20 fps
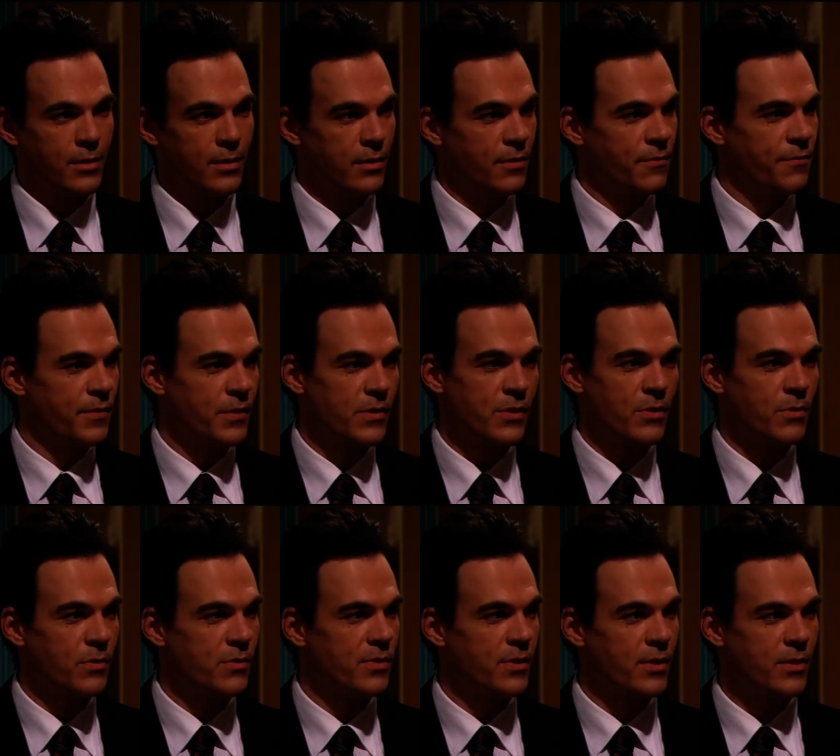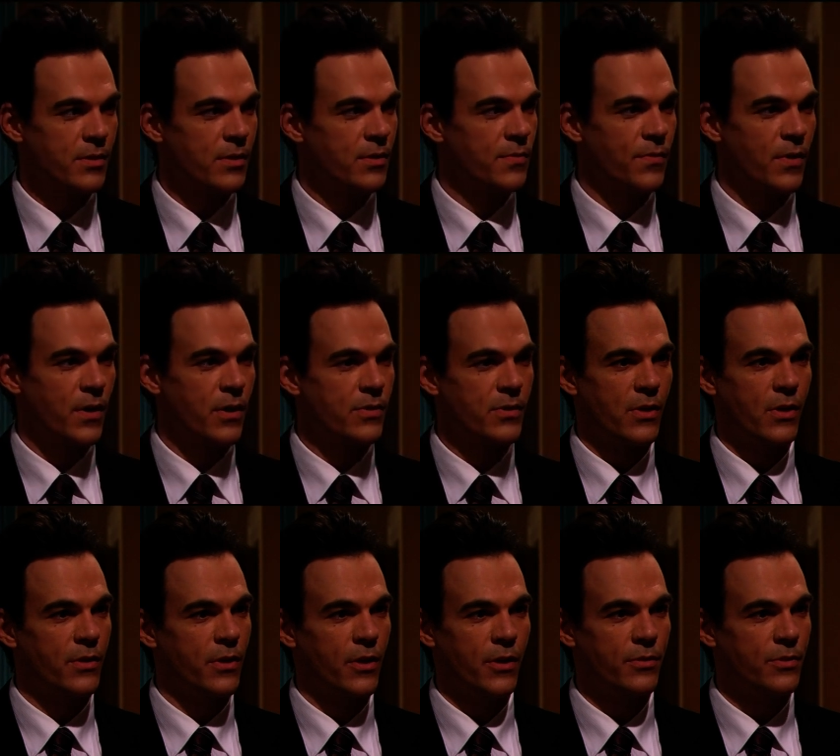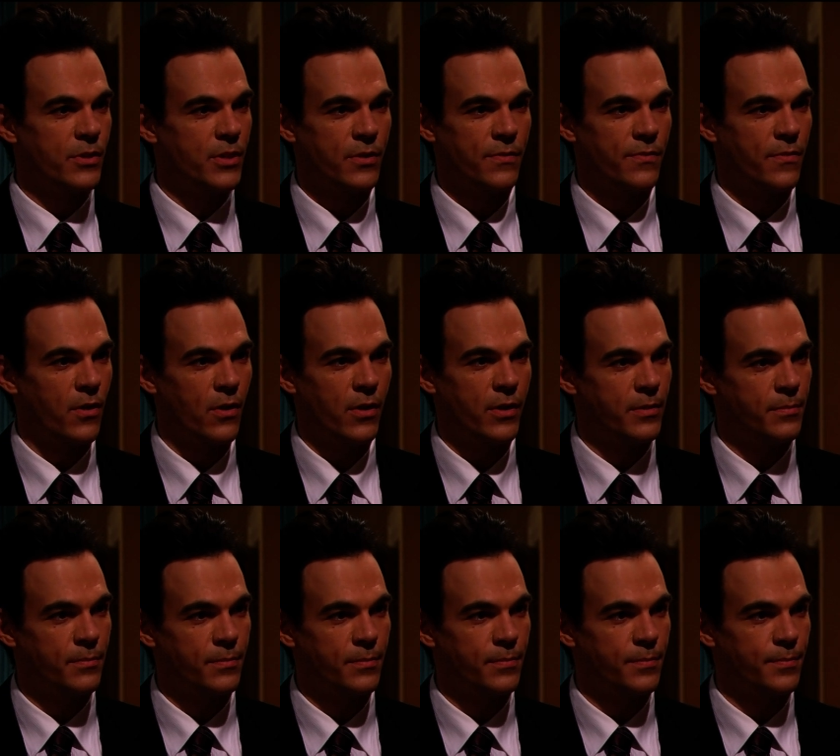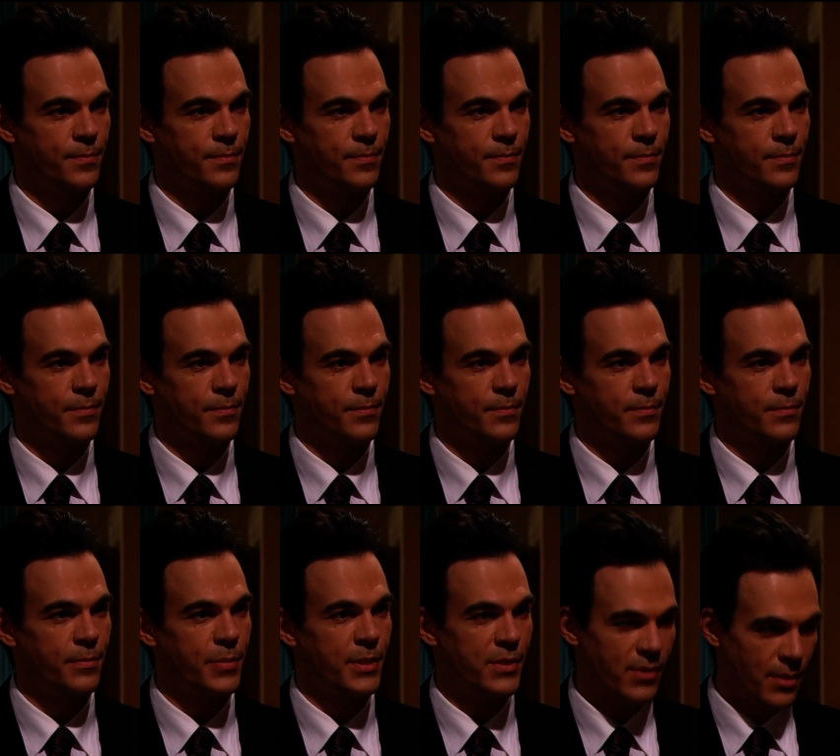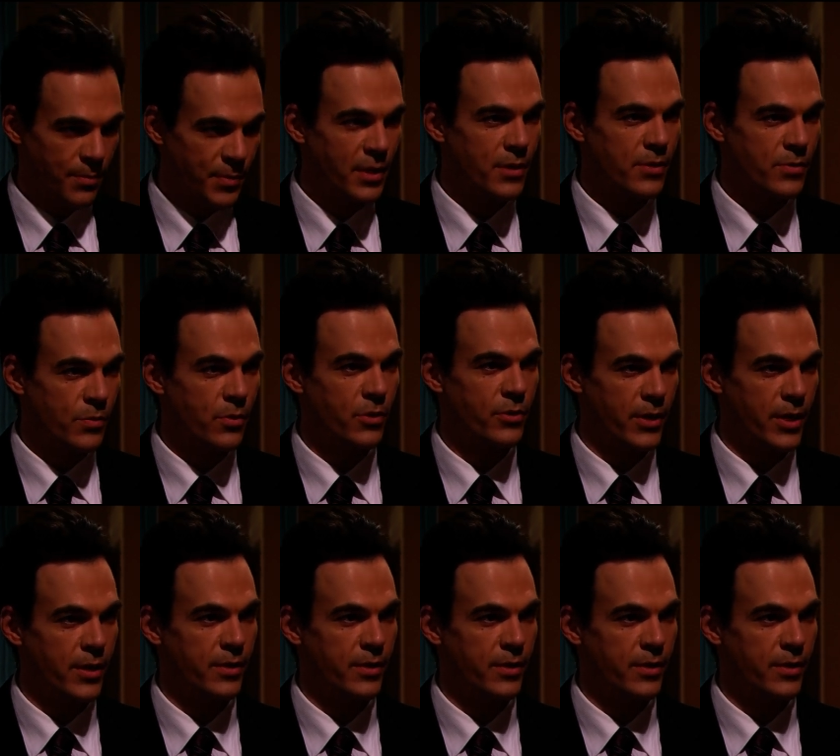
In a physical sense, as far as I know, she's fine. But something is wrong,